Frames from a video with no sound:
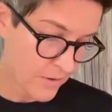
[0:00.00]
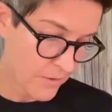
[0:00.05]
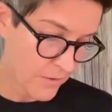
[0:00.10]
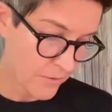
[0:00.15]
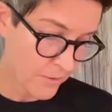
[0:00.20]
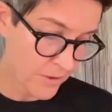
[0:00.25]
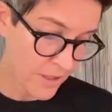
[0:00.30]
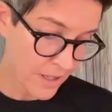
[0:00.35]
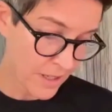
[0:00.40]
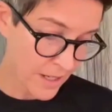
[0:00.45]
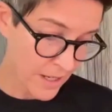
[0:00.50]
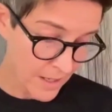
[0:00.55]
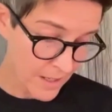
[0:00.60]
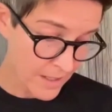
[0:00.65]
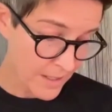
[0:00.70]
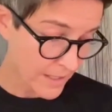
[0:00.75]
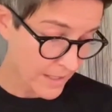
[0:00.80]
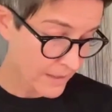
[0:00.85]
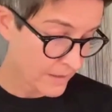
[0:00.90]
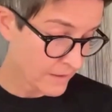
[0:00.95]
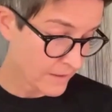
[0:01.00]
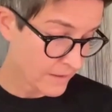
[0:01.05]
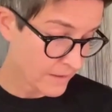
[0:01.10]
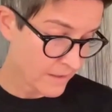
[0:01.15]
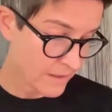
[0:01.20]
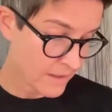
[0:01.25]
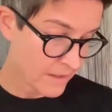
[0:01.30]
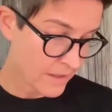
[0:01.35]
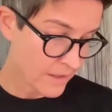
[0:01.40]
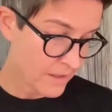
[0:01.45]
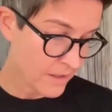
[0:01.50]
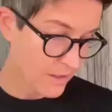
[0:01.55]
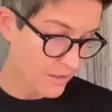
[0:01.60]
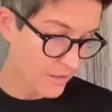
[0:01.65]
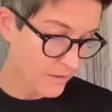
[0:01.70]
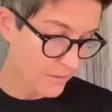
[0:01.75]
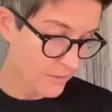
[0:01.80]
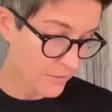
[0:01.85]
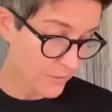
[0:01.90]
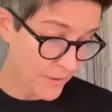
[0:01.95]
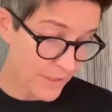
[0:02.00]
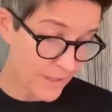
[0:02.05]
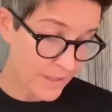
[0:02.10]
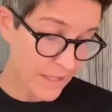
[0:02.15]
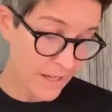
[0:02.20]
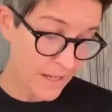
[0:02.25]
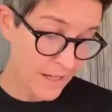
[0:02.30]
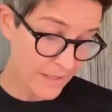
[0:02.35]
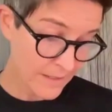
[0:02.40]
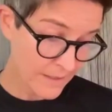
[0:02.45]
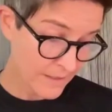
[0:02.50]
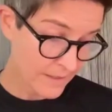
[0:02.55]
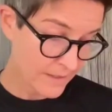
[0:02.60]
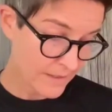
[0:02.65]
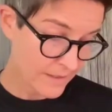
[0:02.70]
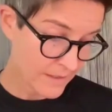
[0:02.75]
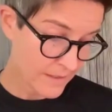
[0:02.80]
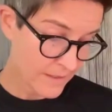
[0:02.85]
for the cunning feline